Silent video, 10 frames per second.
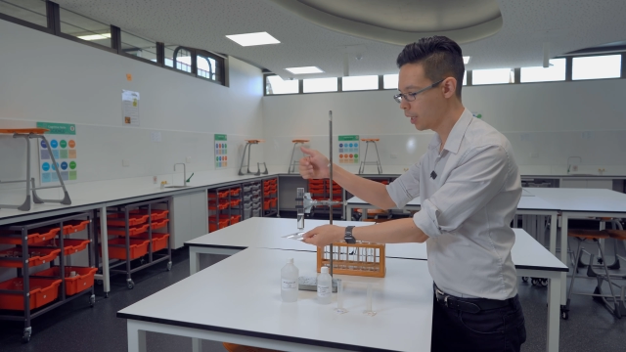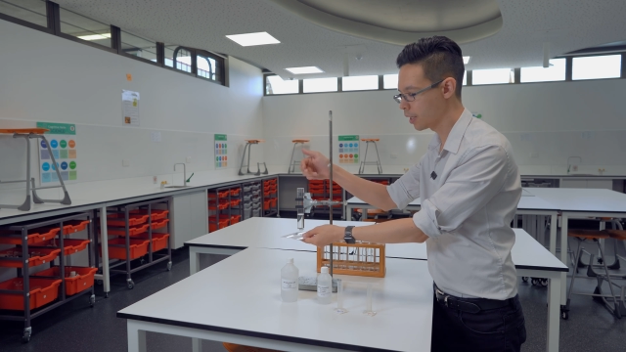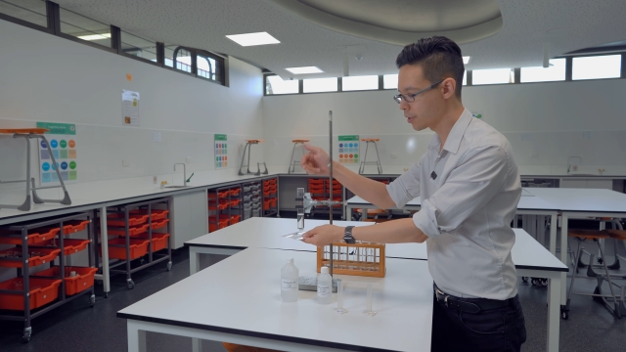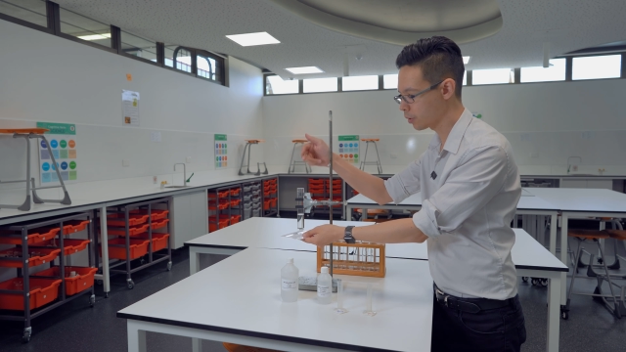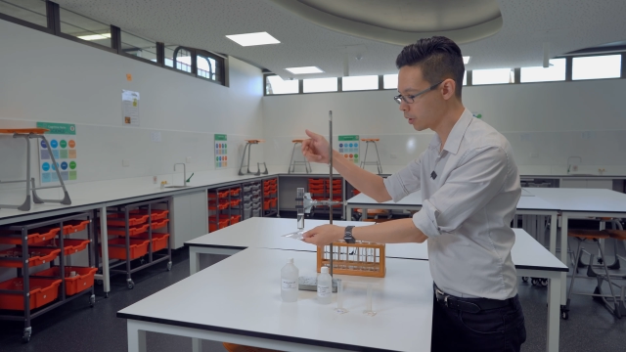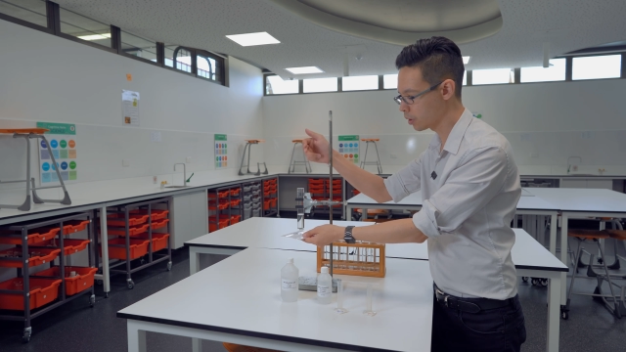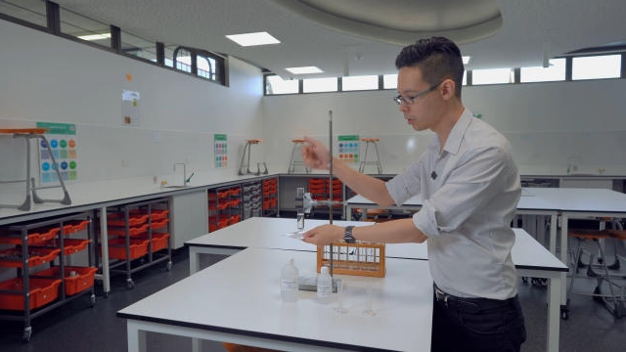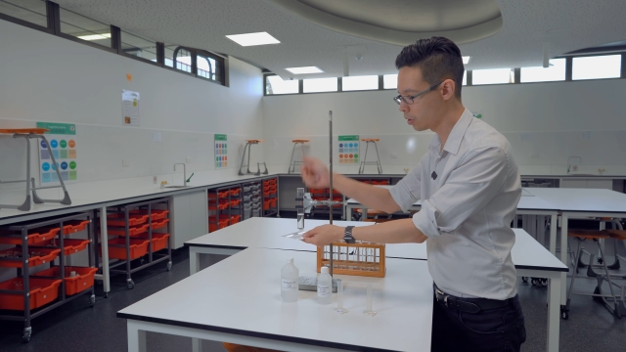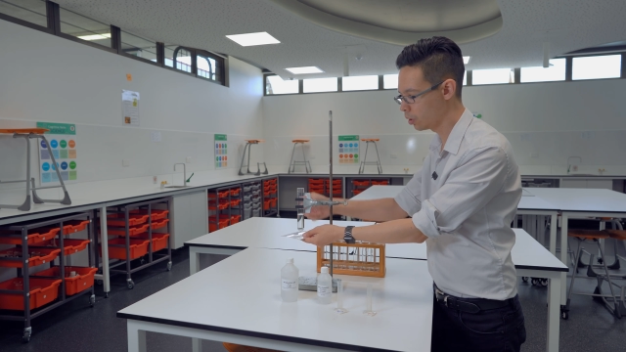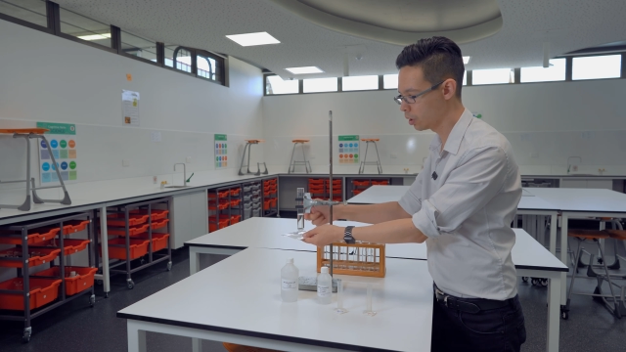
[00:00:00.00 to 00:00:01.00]
until you
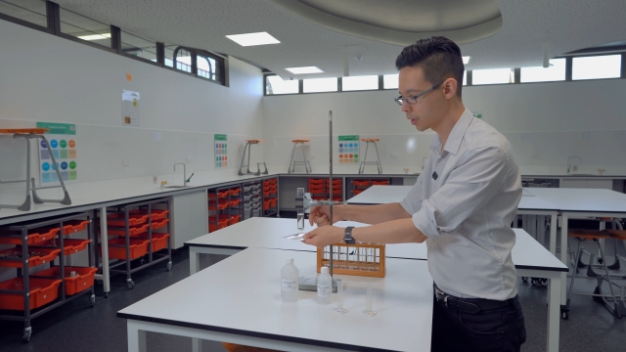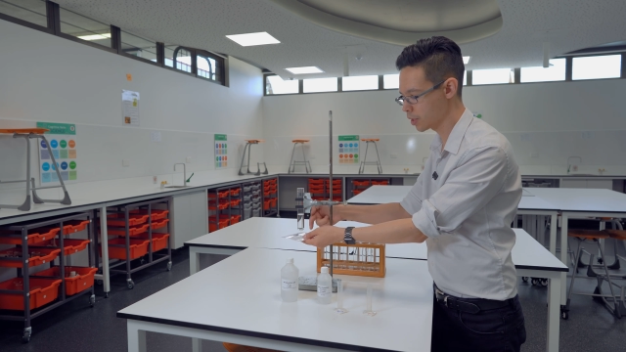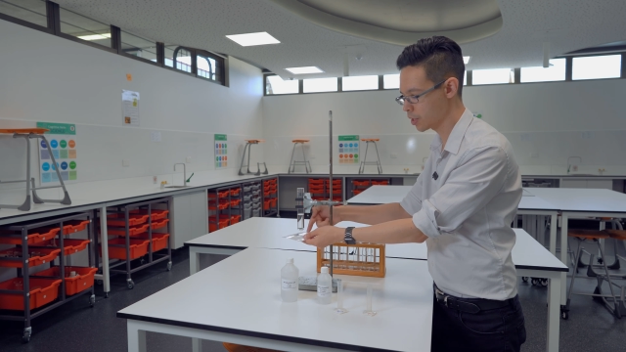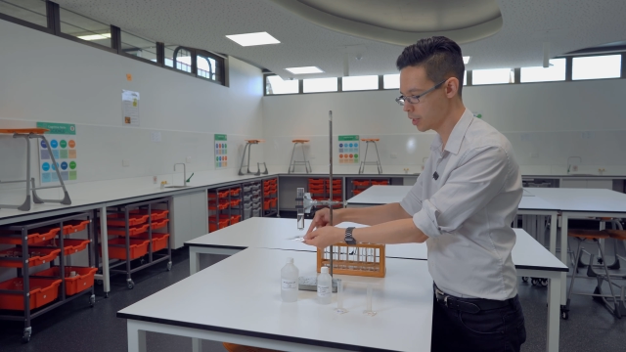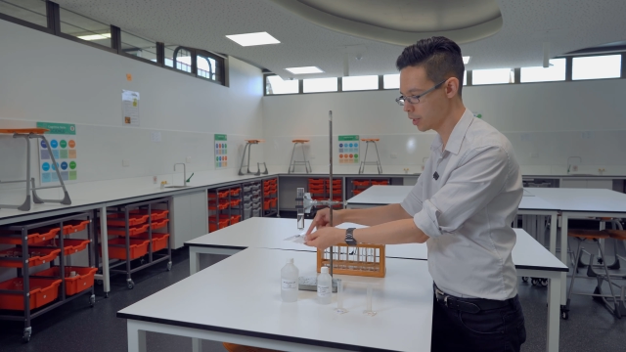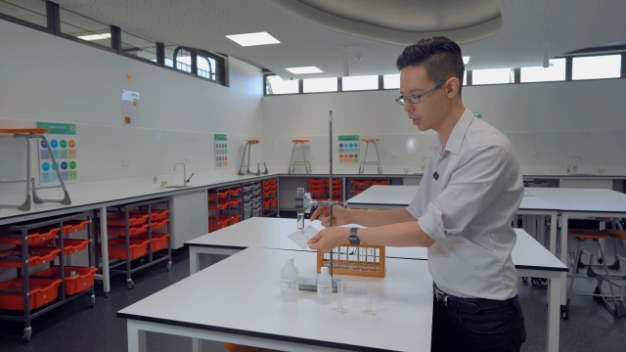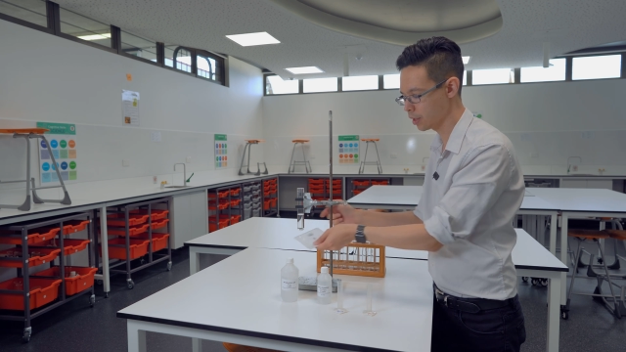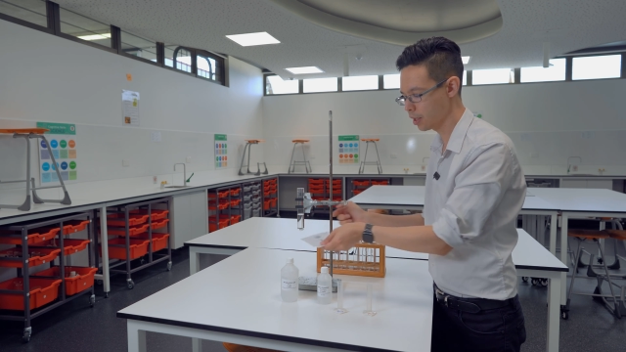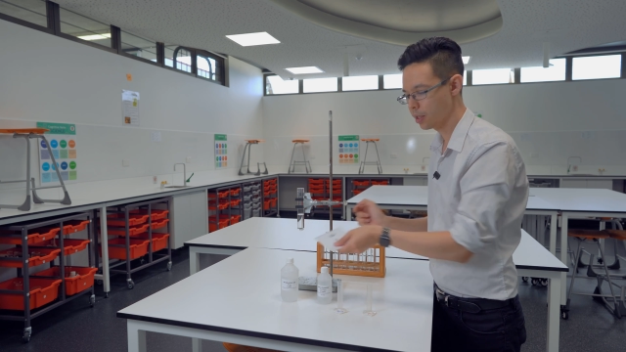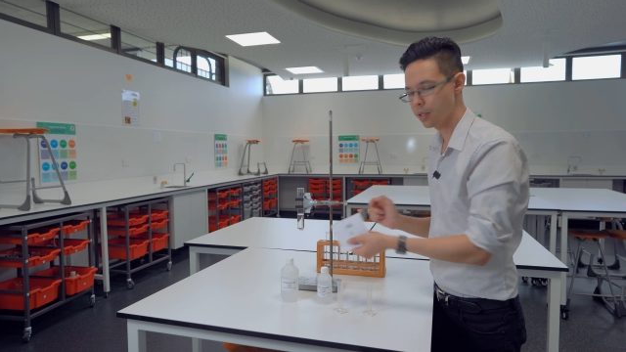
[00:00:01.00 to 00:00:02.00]
can no longer
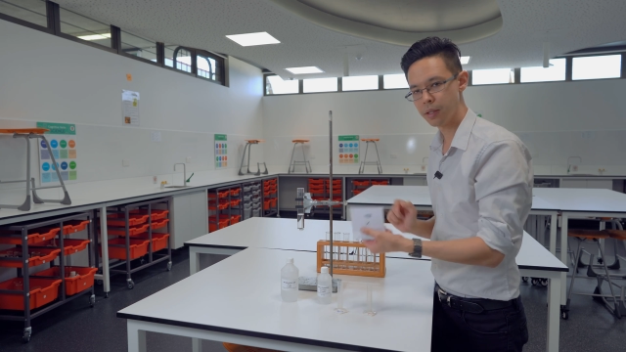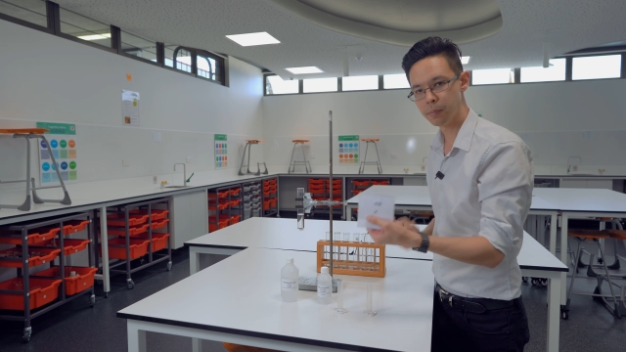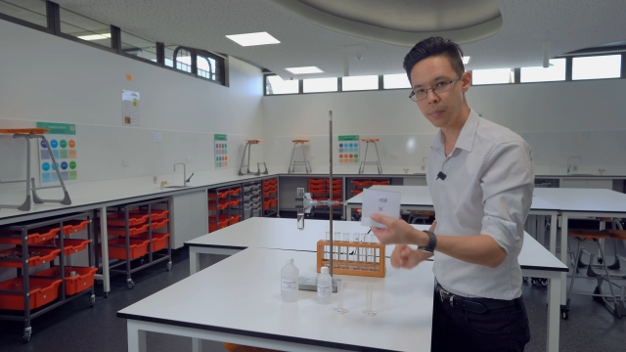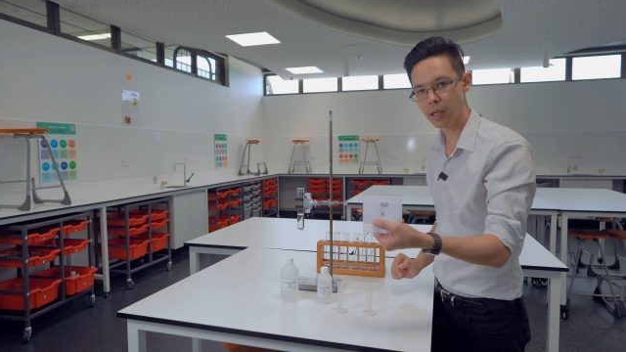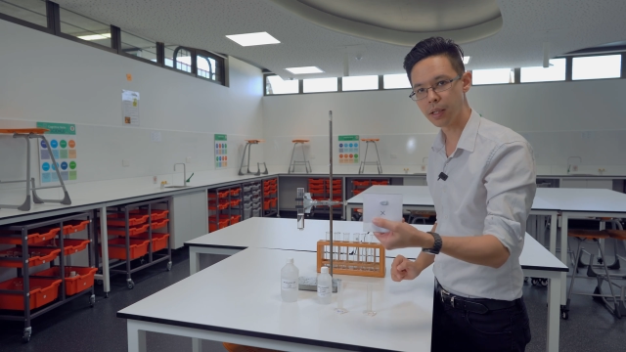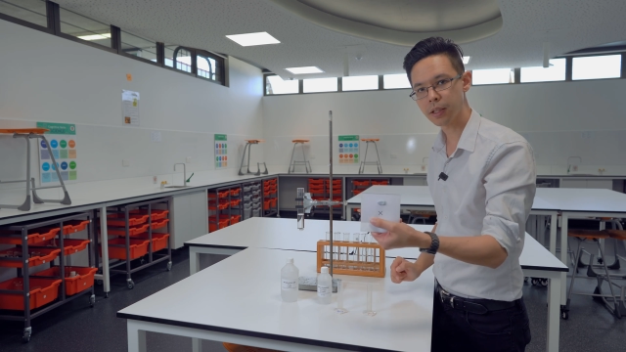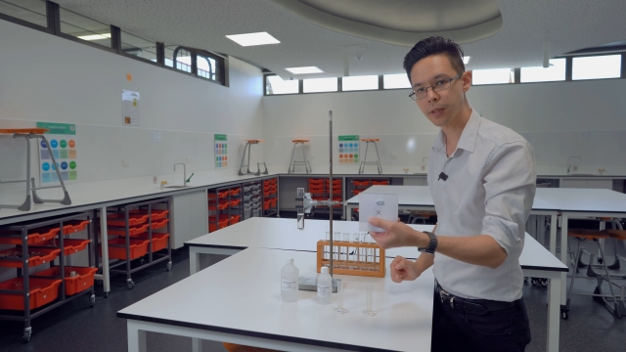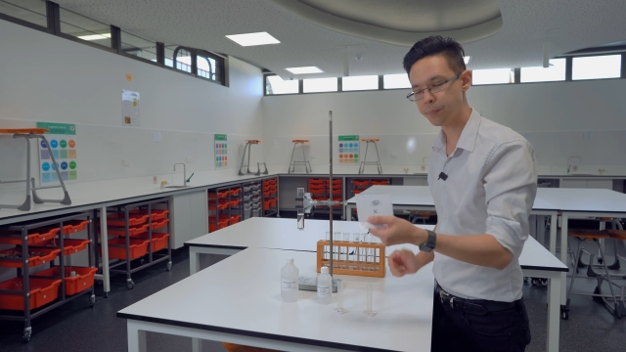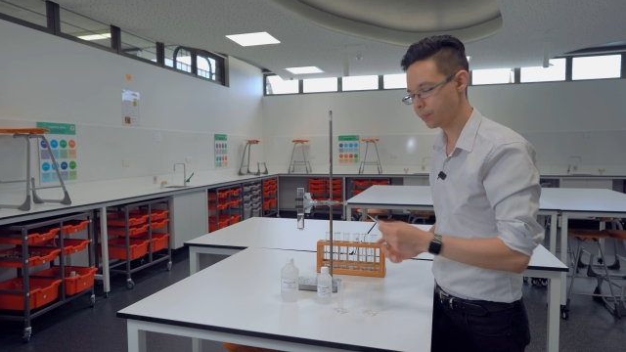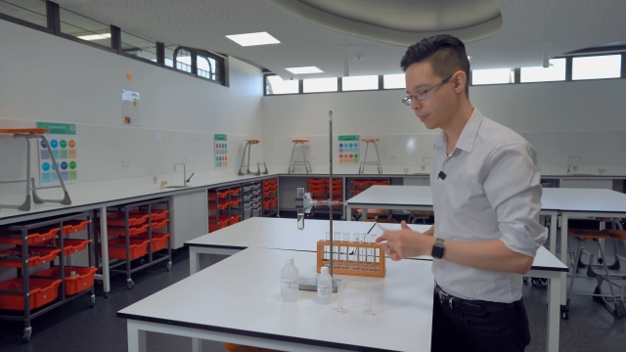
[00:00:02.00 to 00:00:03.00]
see the mark.